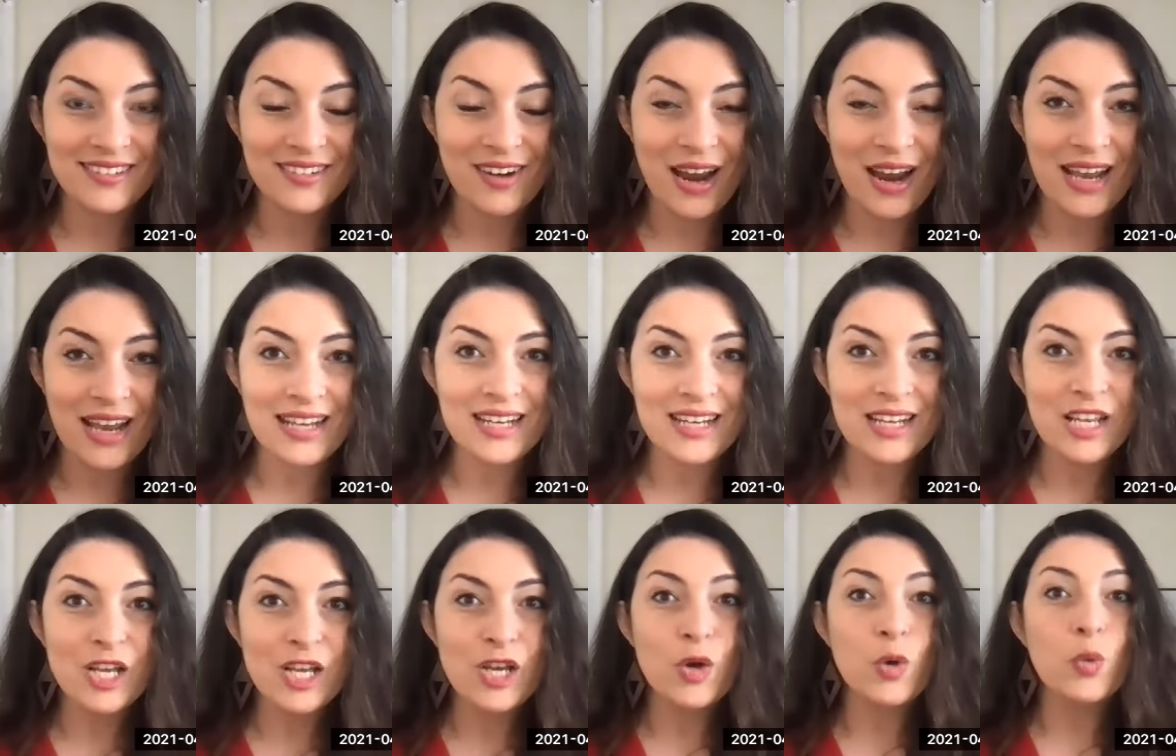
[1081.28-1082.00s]
right?
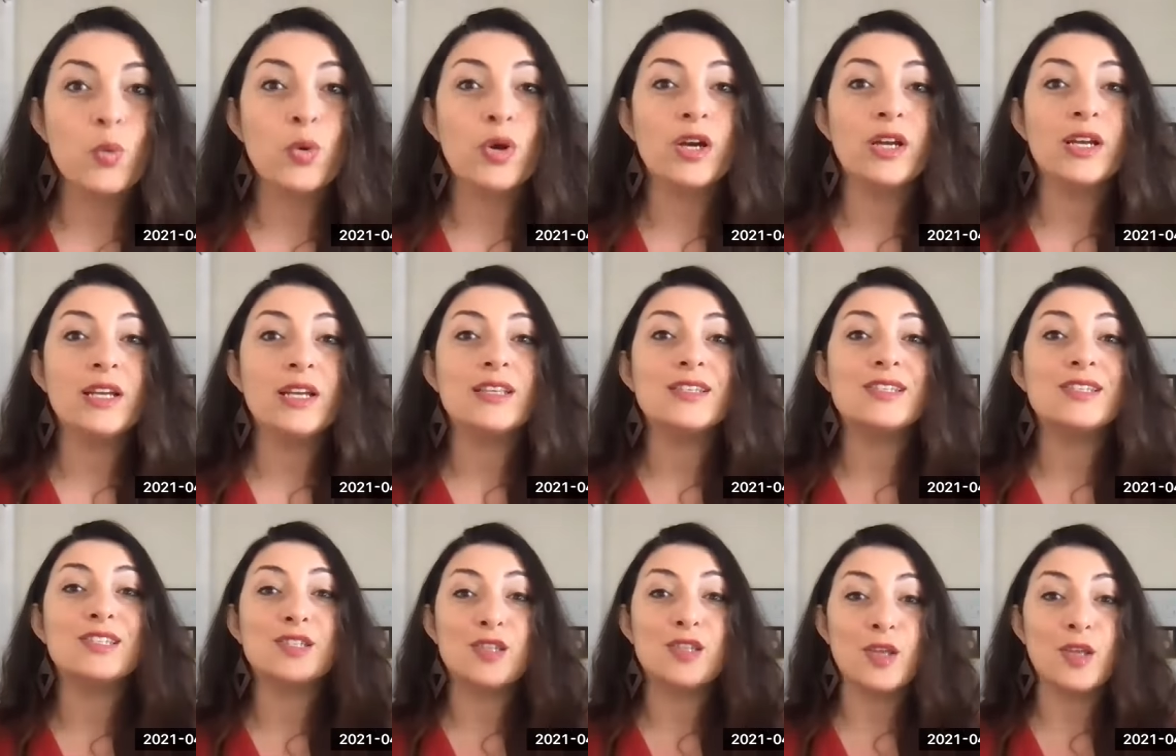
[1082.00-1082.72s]
We're going to
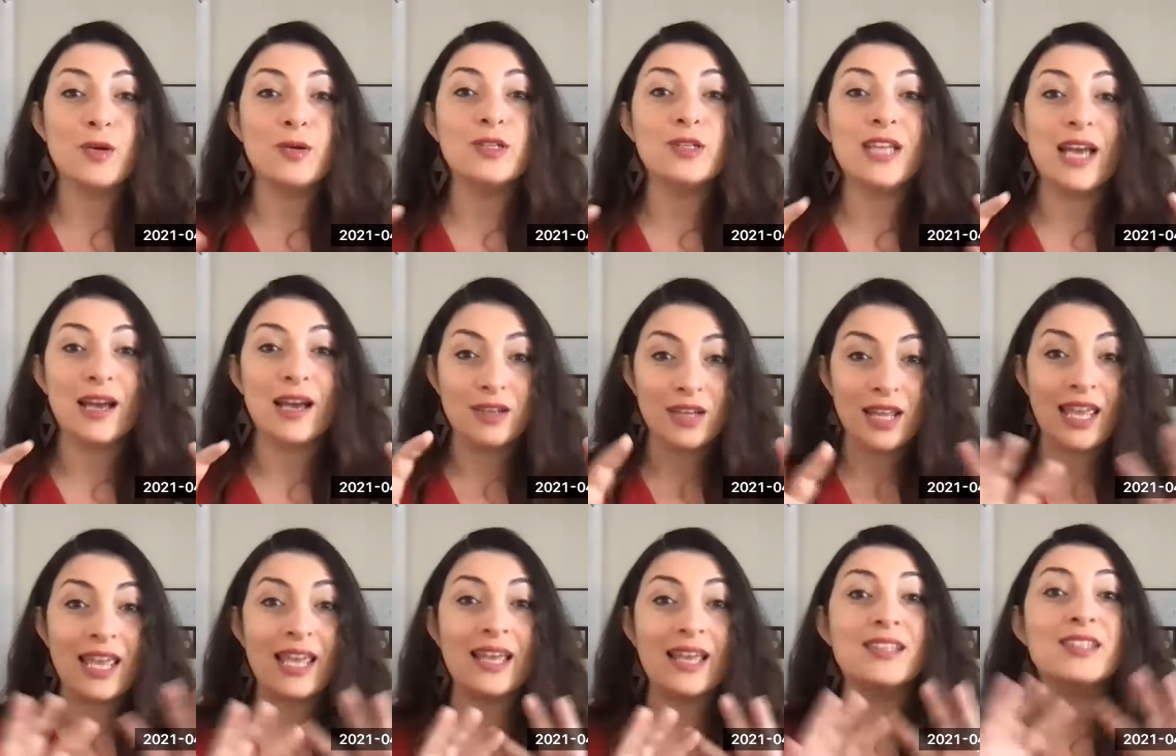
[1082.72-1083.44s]
slow down
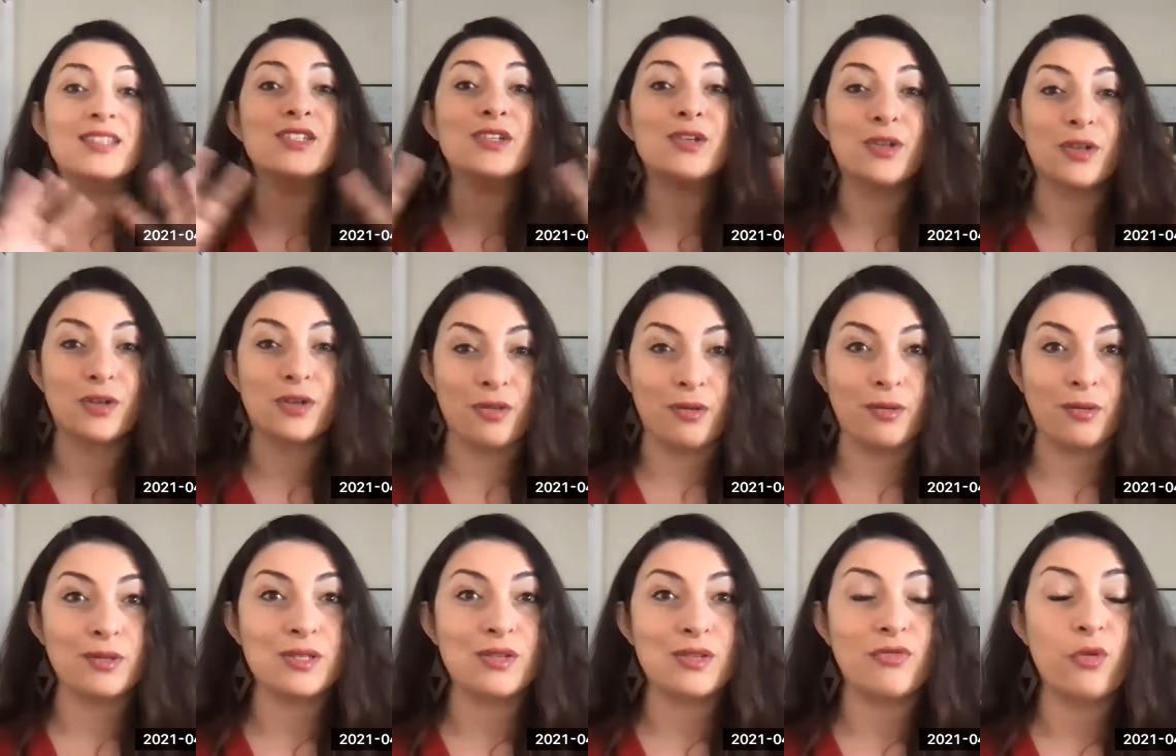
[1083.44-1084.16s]
to answer
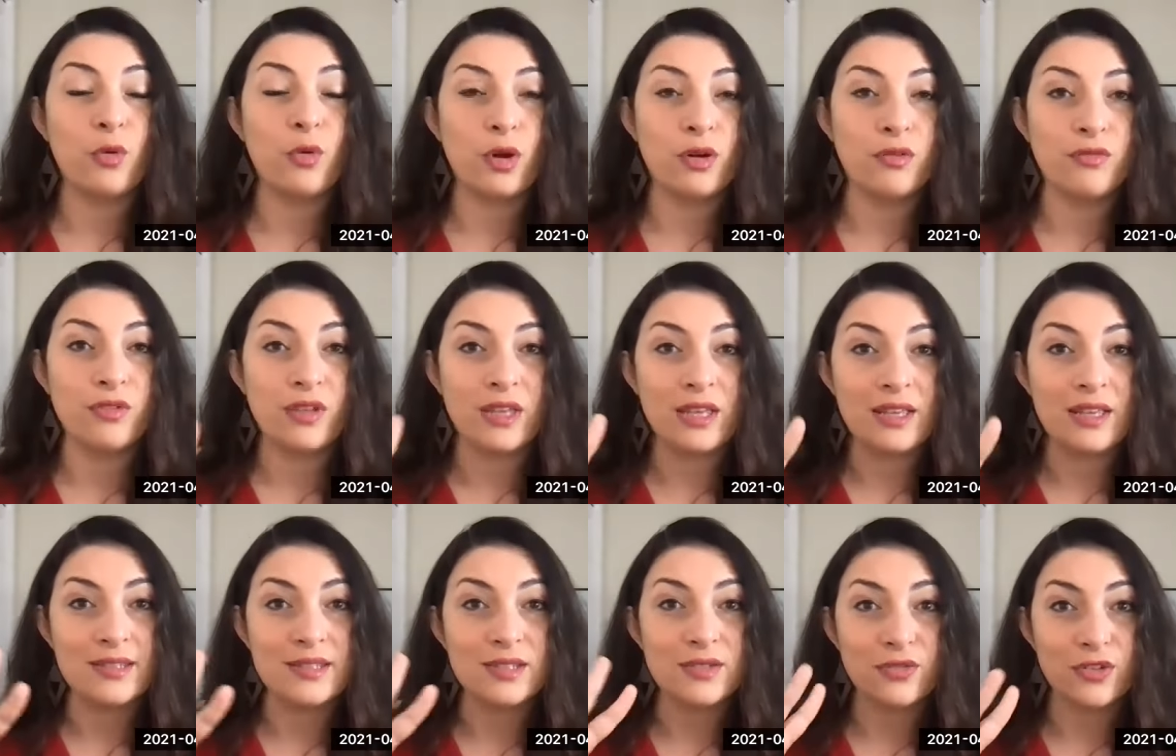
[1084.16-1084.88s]
those four
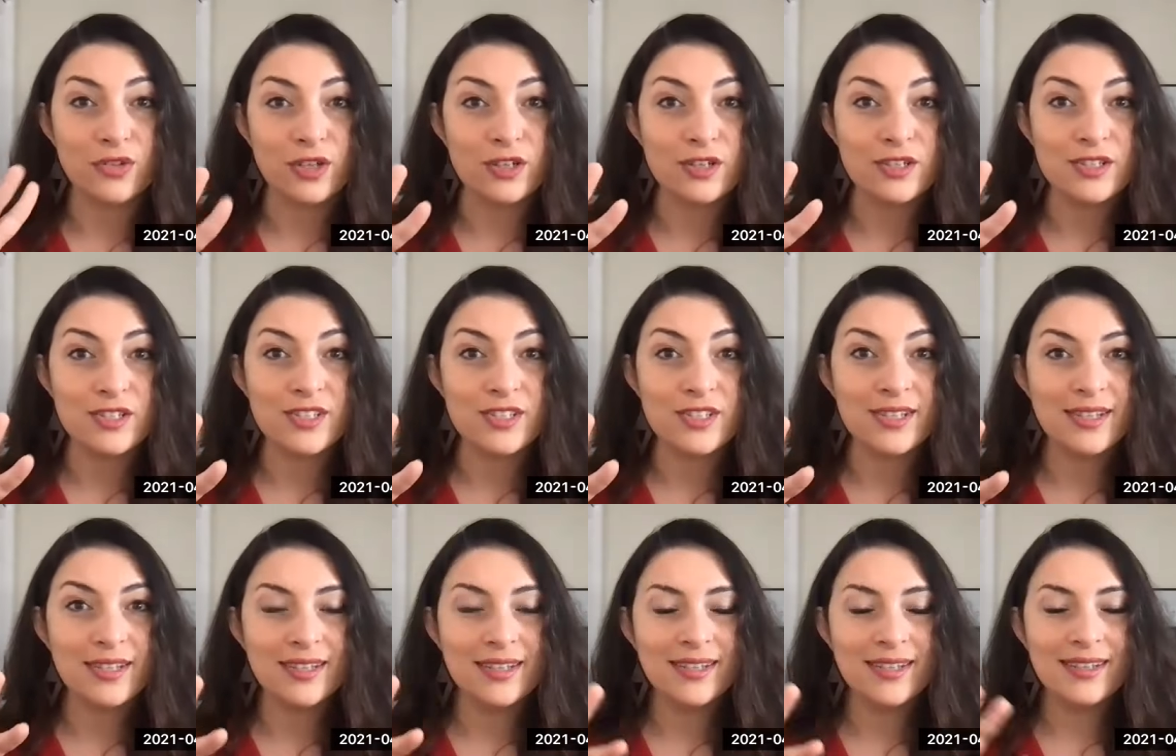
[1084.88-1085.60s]
V's first,
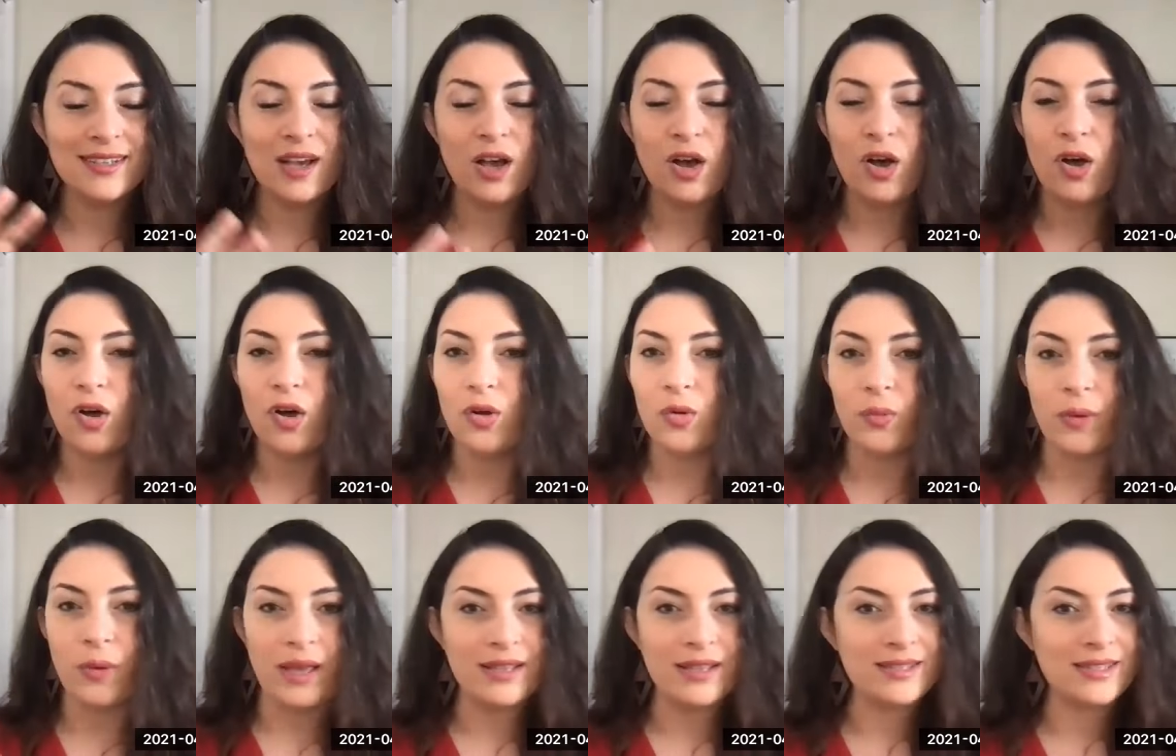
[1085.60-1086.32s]

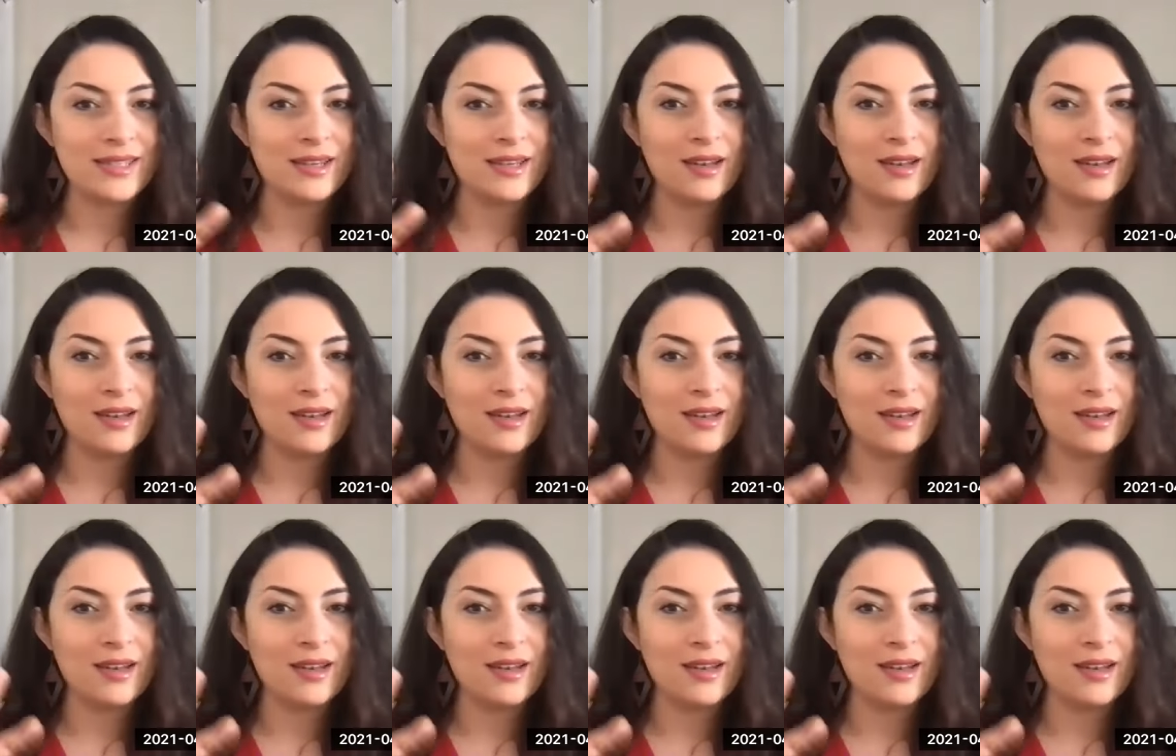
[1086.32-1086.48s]
always.